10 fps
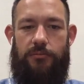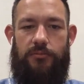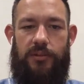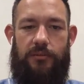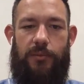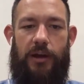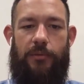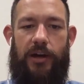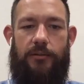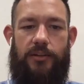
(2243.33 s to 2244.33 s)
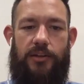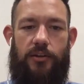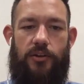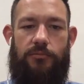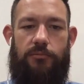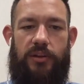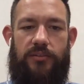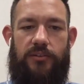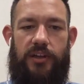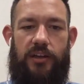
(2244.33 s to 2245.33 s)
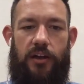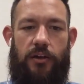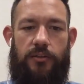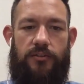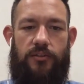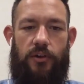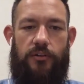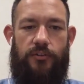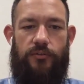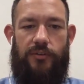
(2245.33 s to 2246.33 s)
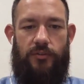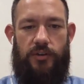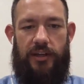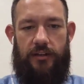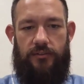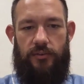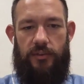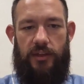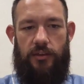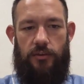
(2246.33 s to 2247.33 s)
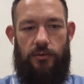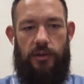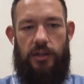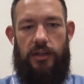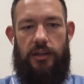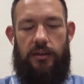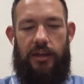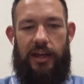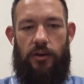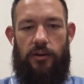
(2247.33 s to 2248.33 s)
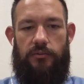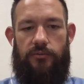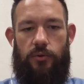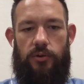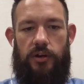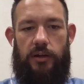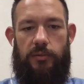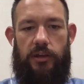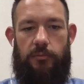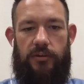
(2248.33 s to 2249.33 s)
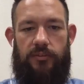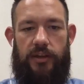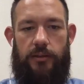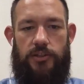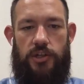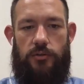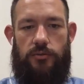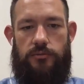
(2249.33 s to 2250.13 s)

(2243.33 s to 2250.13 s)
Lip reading: in my mind, basically hung the stars over at Vertex. So thank you, Aaron, for being a big fan of the show.